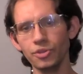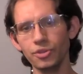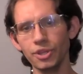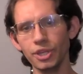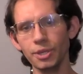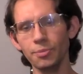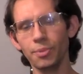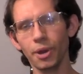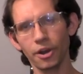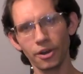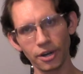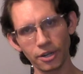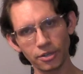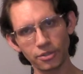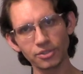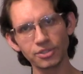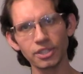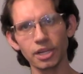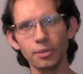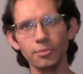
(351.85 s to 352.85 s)
The bare
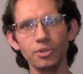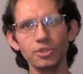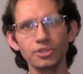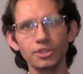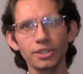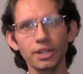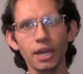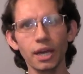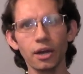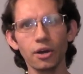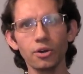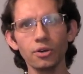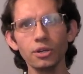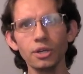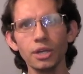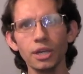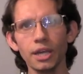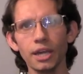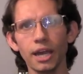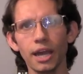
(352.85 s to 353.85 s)
knuckles that I'm using now
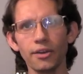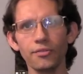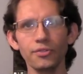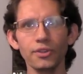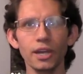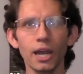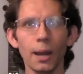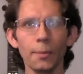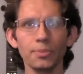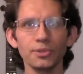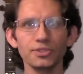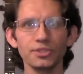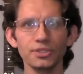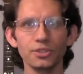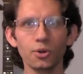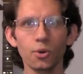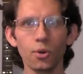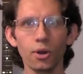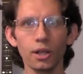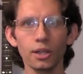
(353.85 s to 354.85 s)
have the
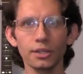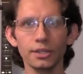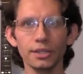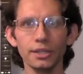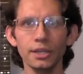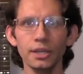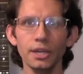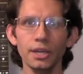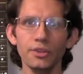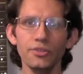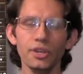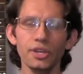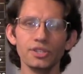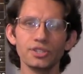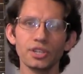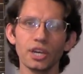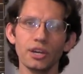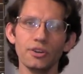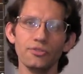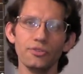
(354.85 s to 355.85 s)
opposite quality. They
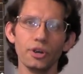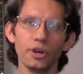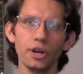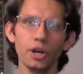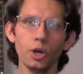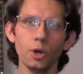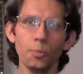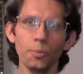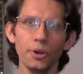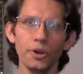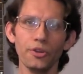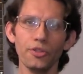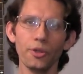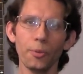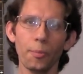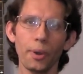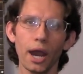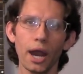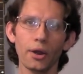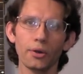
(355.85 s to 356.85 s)
sound very open. The
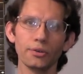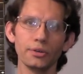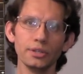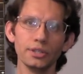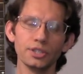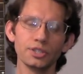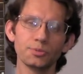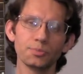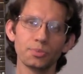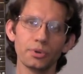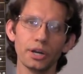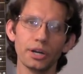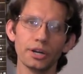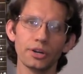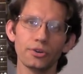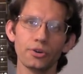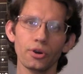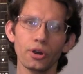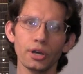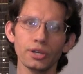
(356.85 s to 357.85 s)
power is spread
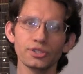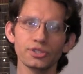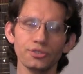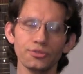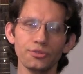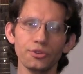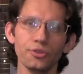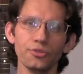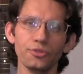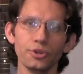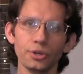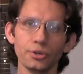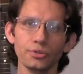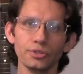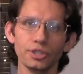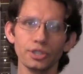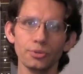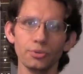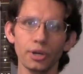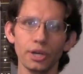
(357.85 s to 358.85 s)
across the full
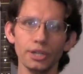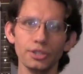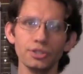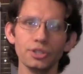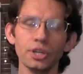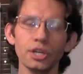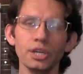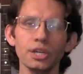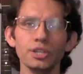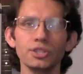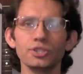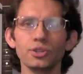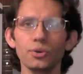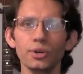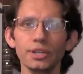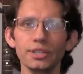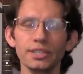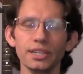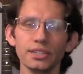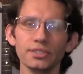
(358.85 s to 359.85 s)
frequency range, so
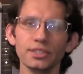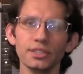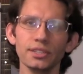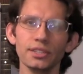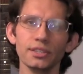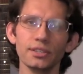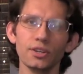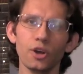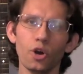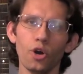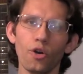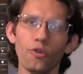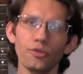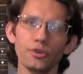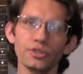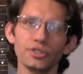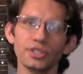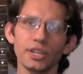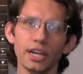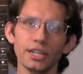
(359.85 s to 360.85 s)
it doesn't
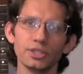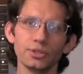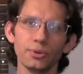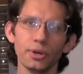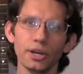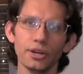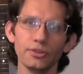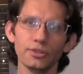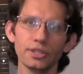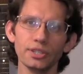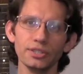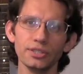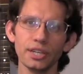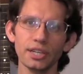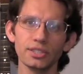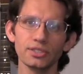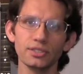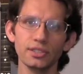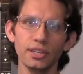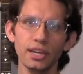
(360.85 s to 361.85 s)
oversaturate or
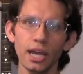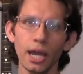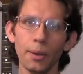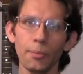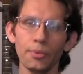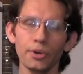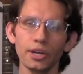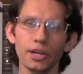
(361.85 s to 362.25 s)
congest the amp.